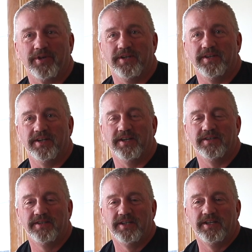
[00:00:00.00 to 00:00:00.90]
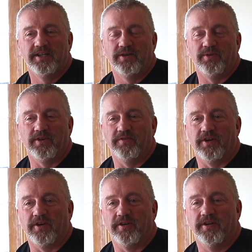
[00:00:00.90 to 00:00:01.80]
And one of
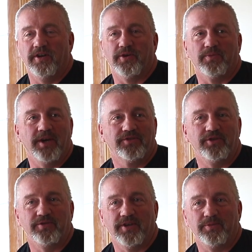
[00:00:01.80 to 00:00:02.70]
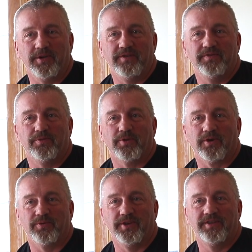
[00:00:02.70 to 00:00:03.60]
our other rescues that we've
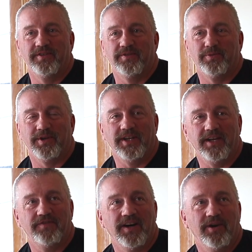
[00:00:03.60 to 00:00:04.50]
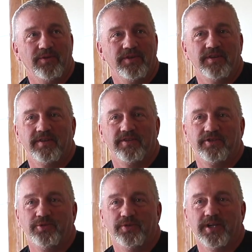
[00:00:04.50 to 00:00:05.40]
worked with one day found
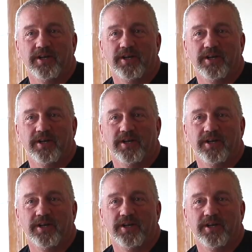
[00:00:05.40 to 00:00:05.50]
two